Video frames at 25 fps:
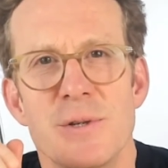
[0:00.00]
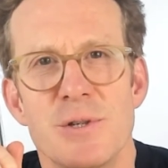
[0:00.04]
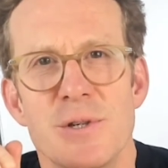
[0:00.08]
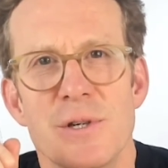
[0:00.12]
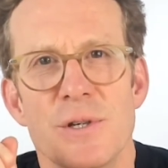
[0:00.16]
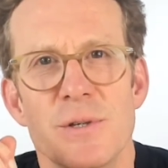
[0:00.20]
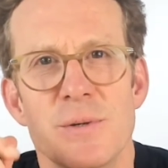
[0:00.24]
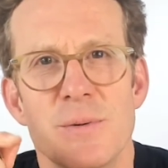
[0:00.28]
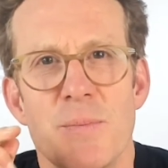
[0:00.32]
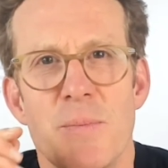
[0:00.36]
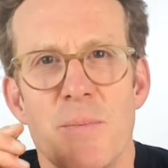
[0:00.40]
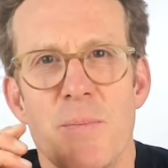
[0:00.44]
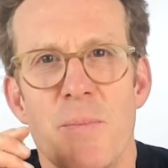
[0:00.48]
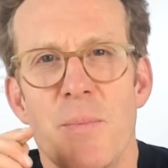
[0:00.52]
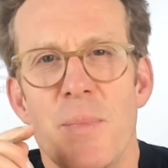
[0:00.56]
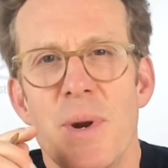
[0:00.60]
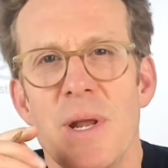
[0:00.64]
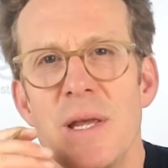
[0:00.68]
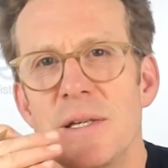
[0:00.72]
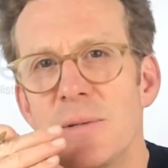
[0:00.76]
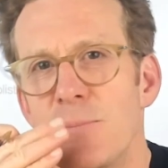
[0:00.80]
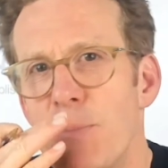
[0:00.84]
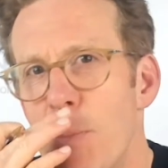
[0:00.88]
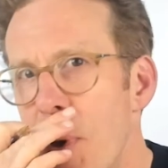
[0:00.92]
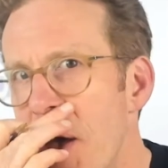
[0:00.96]
Just
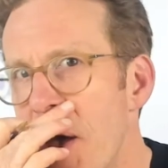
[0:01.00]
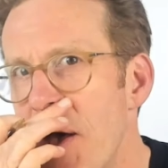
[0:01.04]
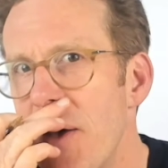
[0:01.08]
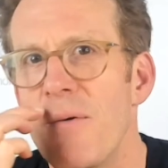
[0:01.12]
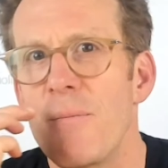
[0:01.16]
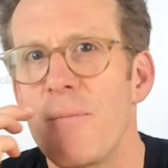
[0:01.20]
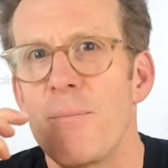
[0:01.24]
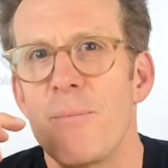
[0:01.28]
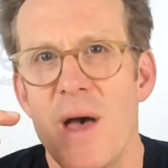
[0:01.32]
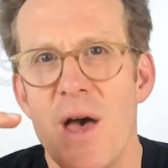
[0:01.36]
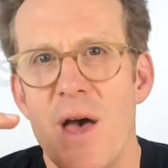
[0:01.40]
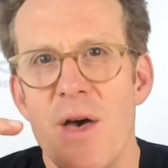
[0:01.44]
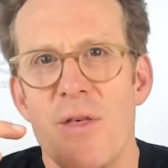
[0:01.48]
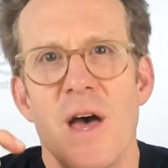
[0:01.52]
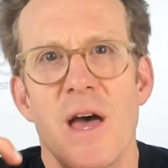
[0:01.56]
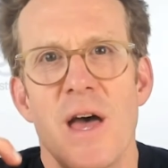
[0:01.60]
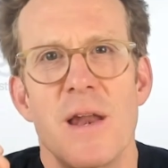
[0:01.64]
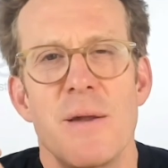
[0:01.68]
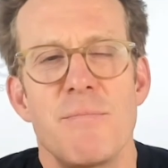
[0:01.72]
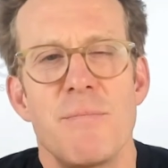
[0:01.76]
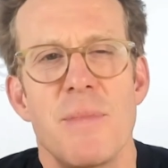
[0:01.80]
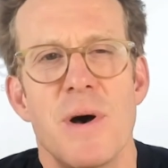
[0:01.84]
please bear that in